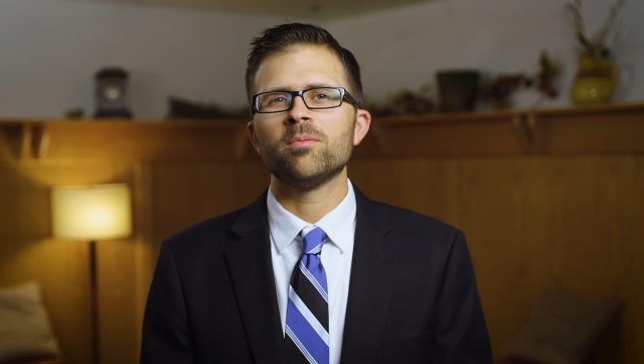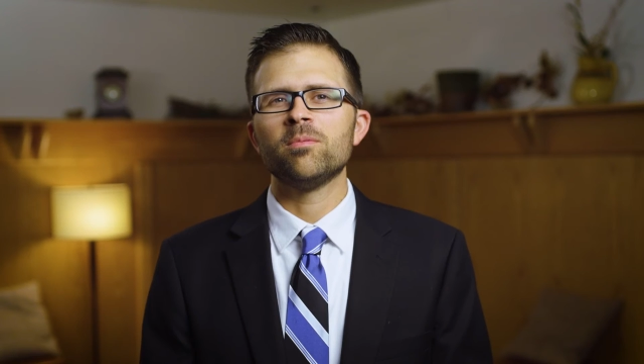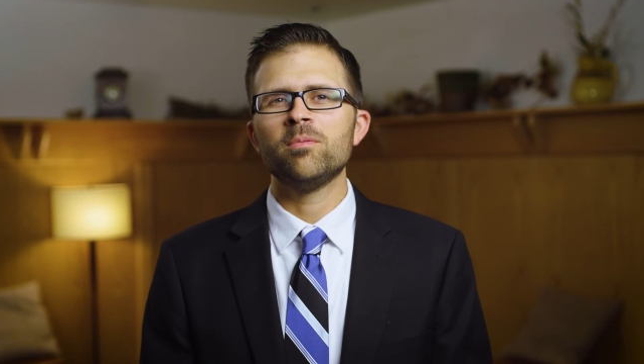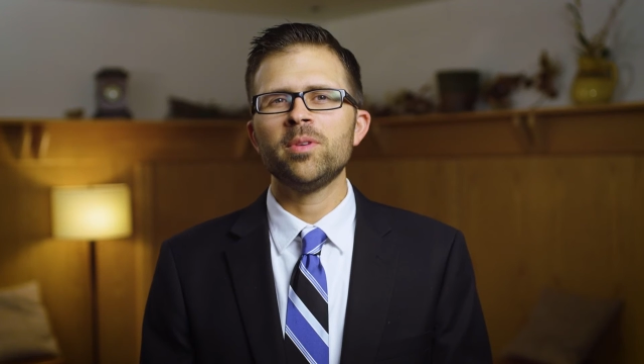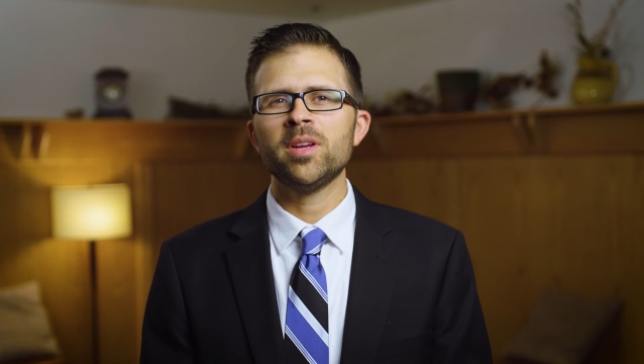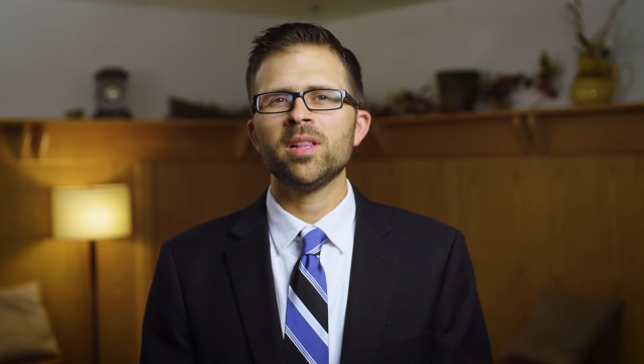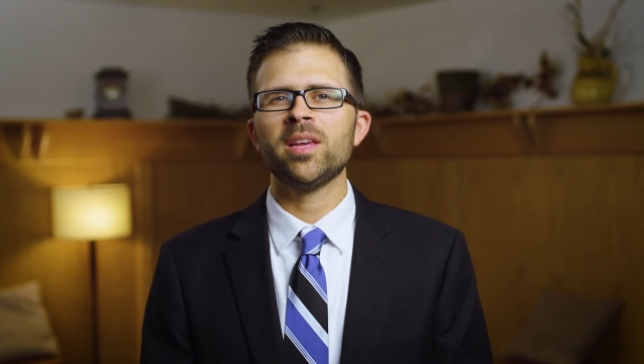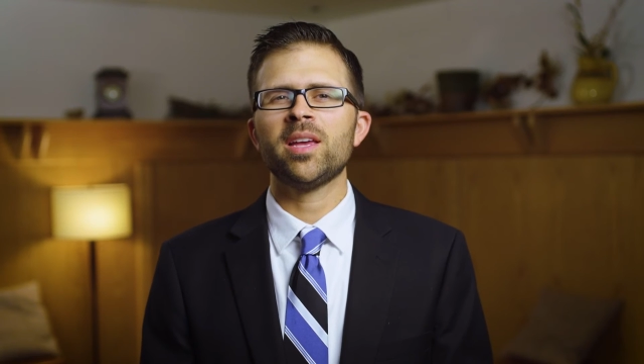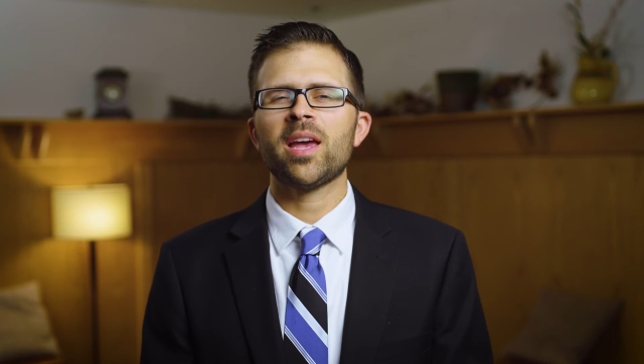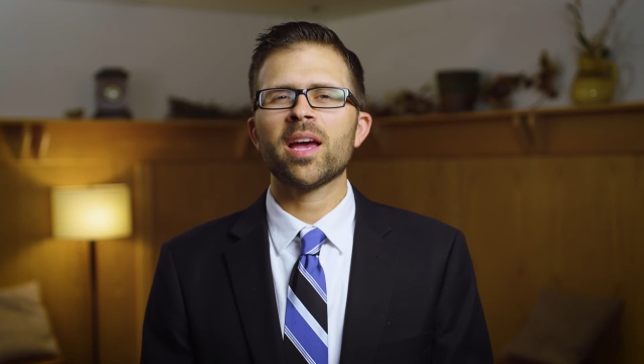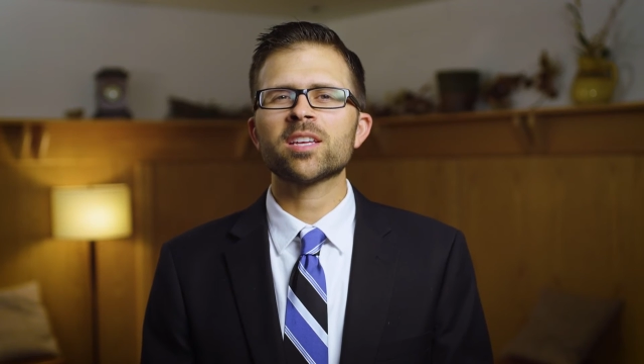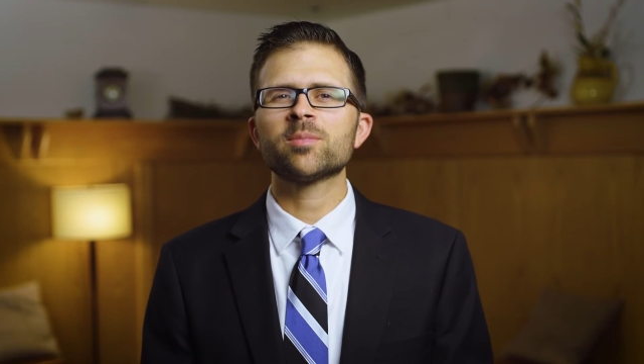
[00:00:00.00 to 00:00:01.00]
really
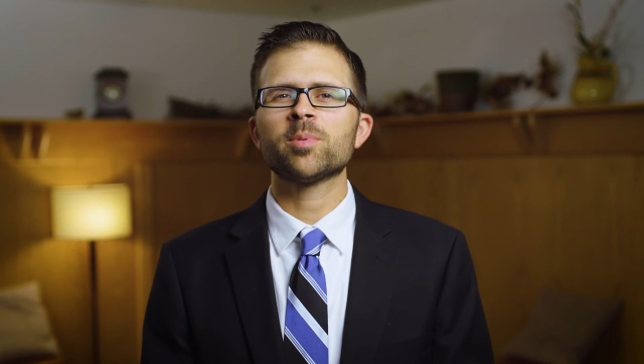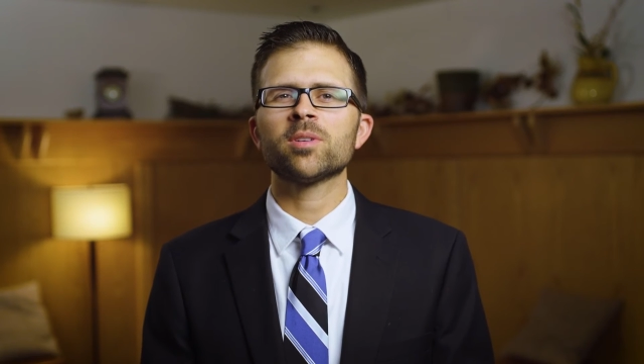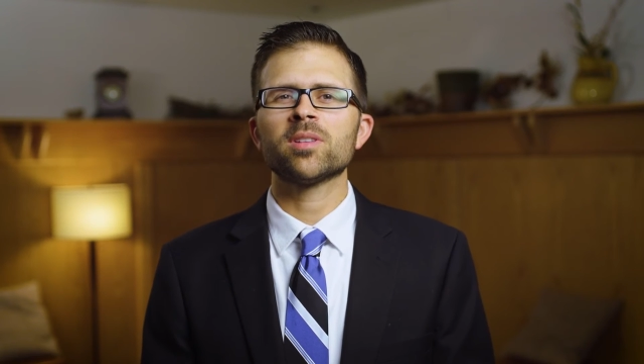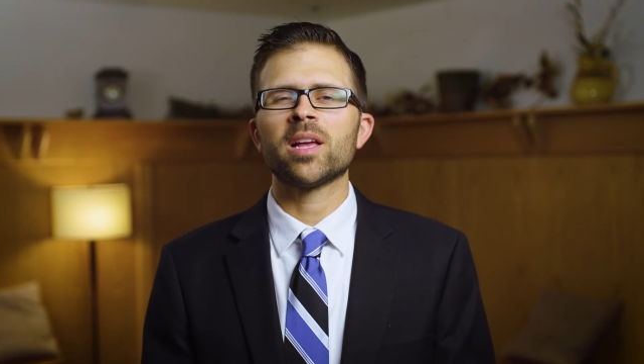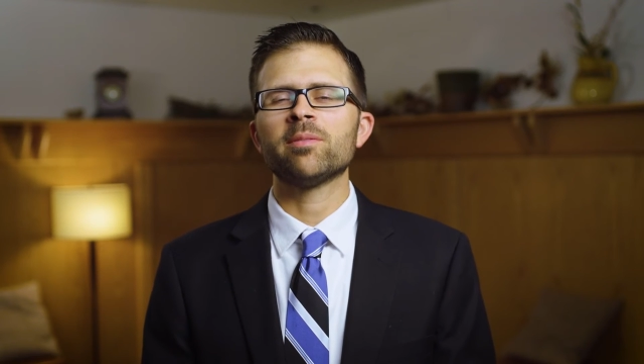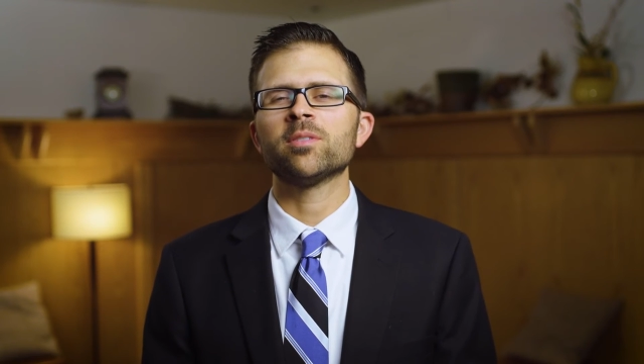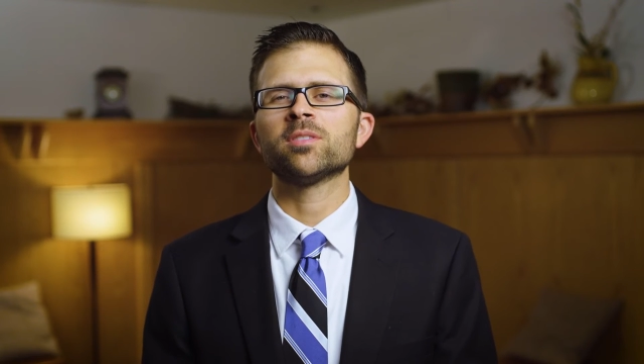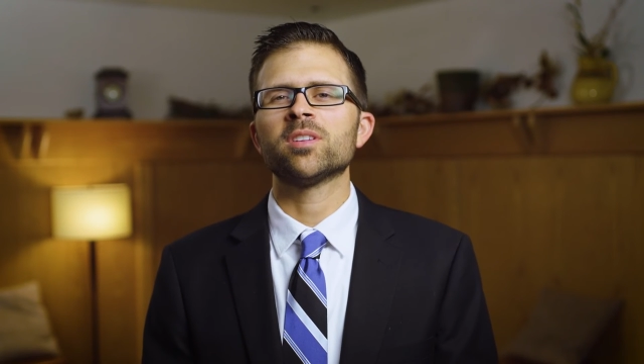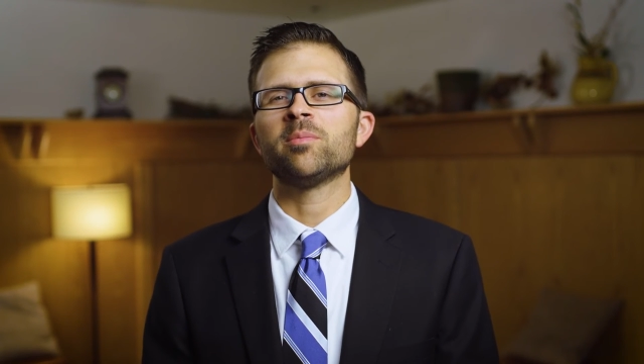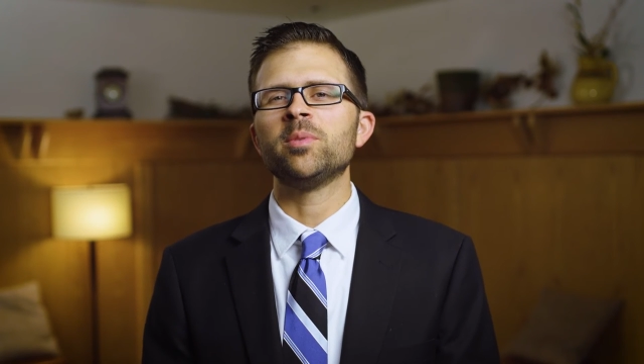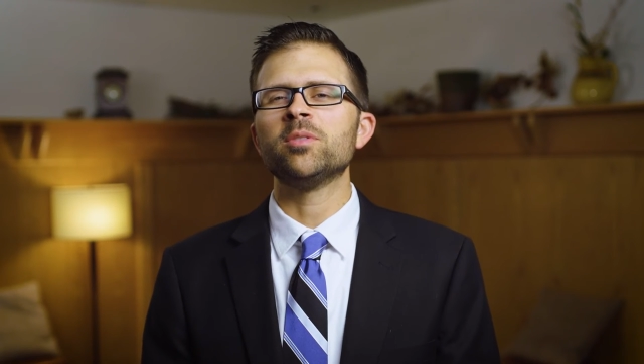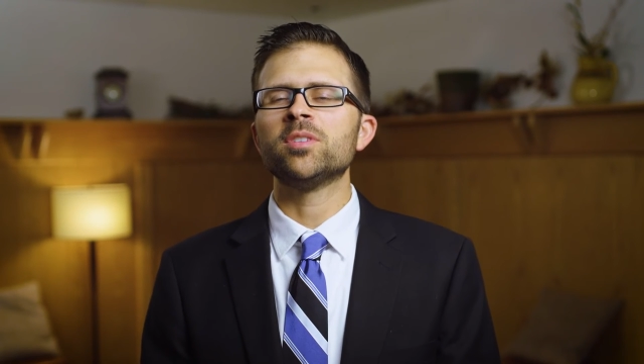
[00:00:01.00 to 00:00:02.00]
expert levels
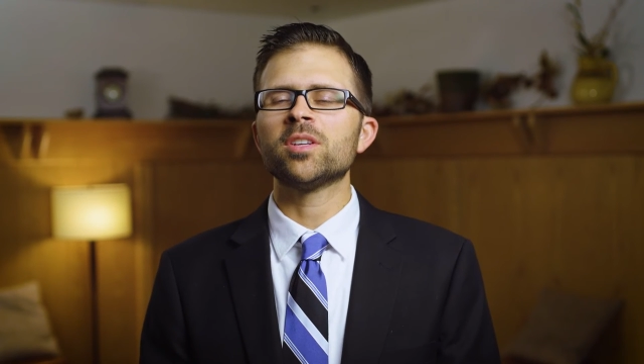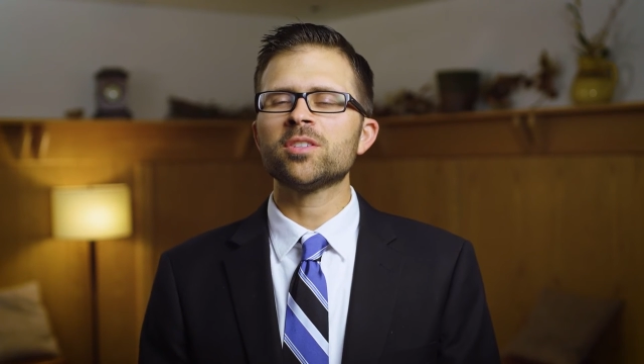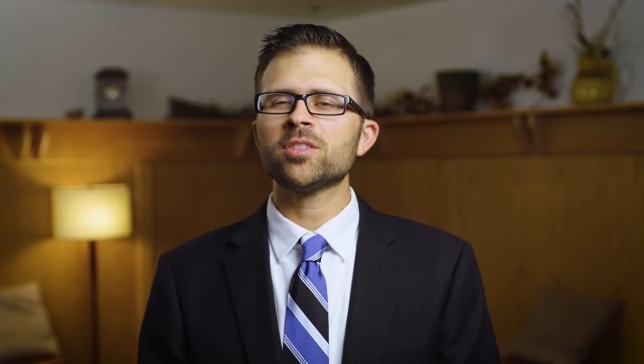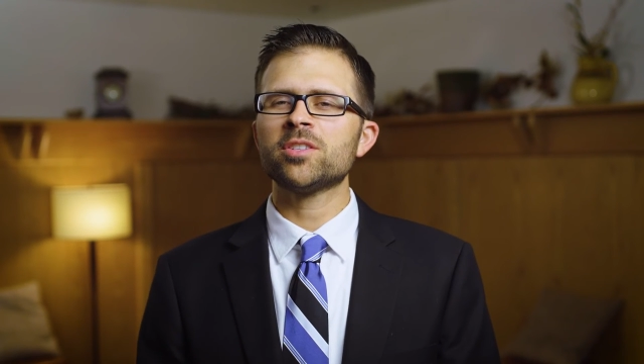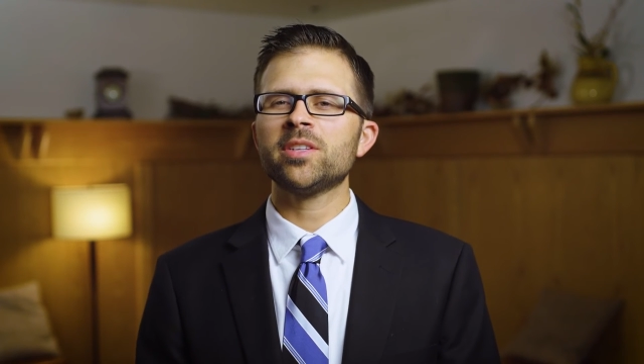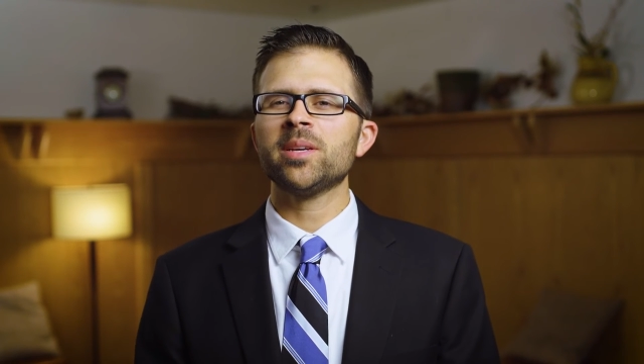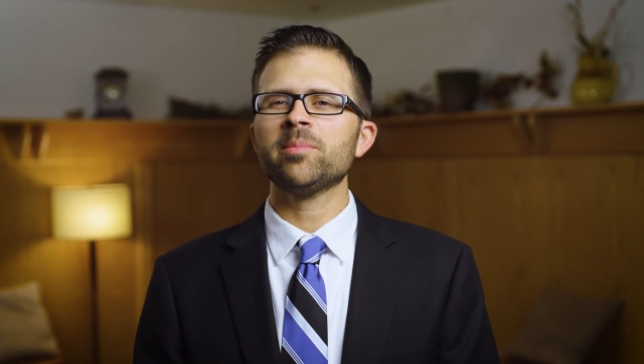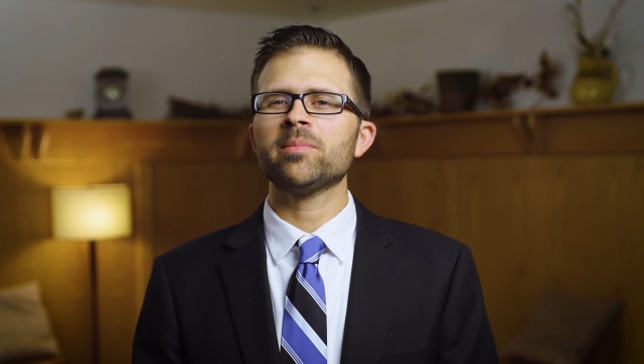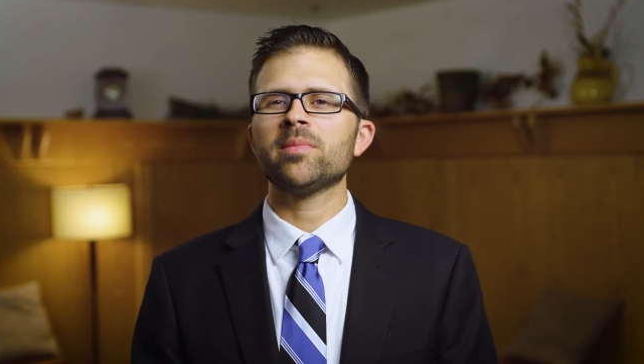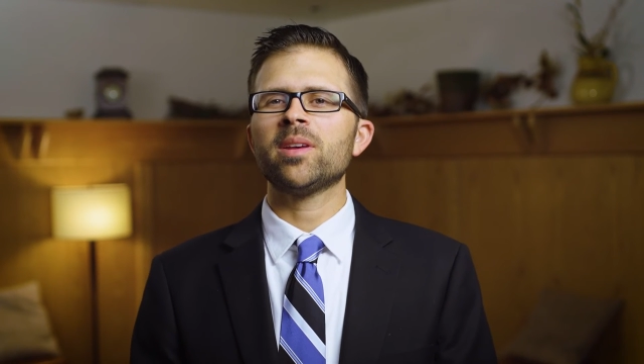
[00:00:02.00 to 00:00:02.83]
of musicianship